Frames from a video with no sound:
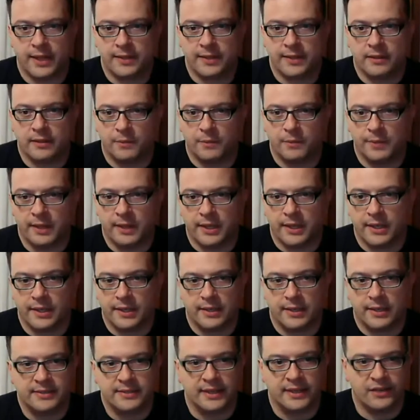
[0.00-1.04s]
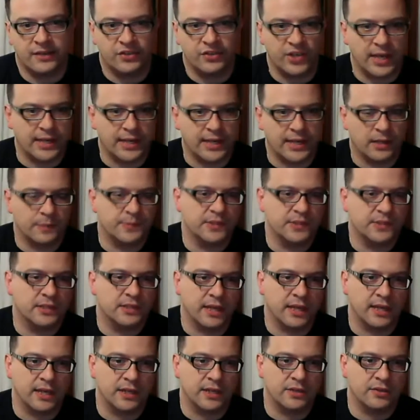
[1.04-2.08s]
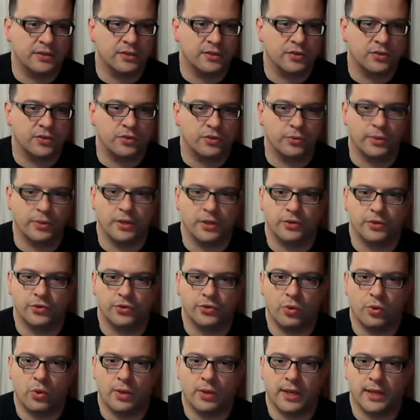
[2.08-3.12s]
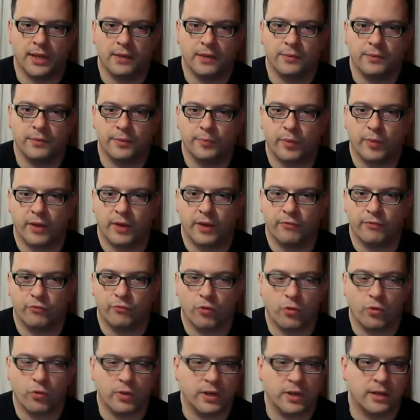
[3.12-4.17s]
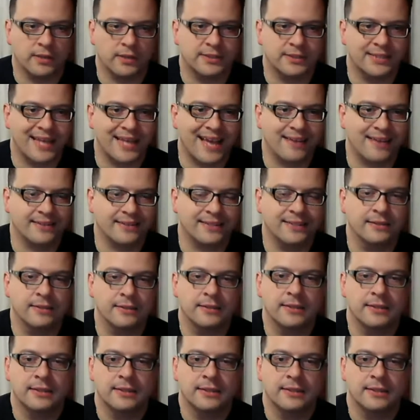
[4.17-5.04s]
10th I'll be in St. Jacobs doing a duo gig with Brent Rowan on sax.